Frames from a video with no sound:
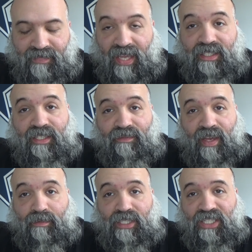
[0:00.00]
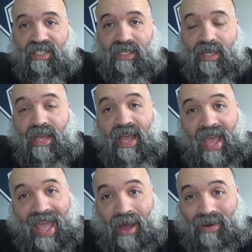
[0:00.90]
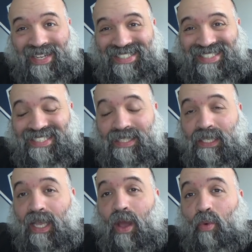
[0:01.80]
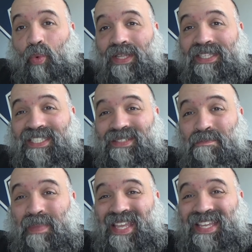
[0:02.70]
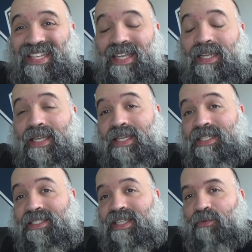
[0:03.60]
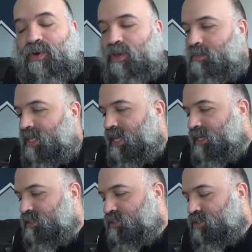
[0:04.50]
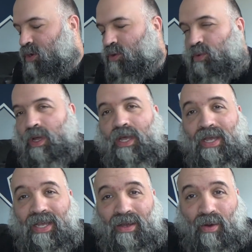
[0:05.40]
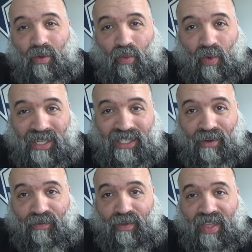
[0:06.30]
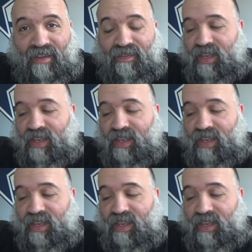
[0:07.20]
Hennessy Venom GT out and seeing what the speed is that we're going to be getting. So watch out for that